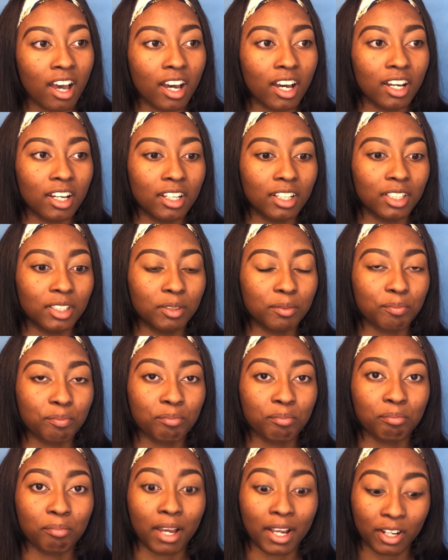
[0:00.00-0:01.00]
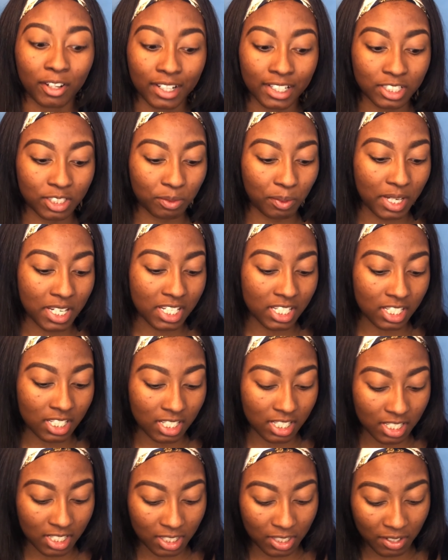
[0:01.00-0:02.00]
Um, my
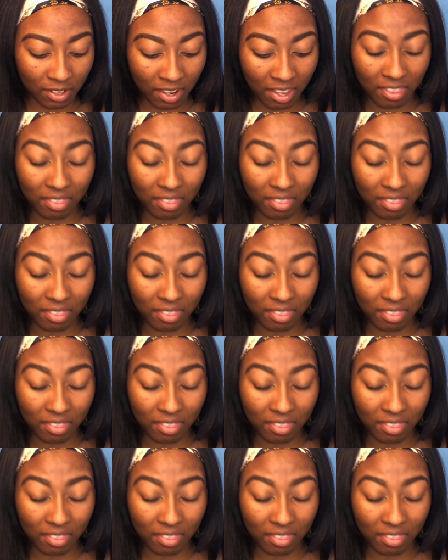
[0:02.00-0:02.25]
graduation,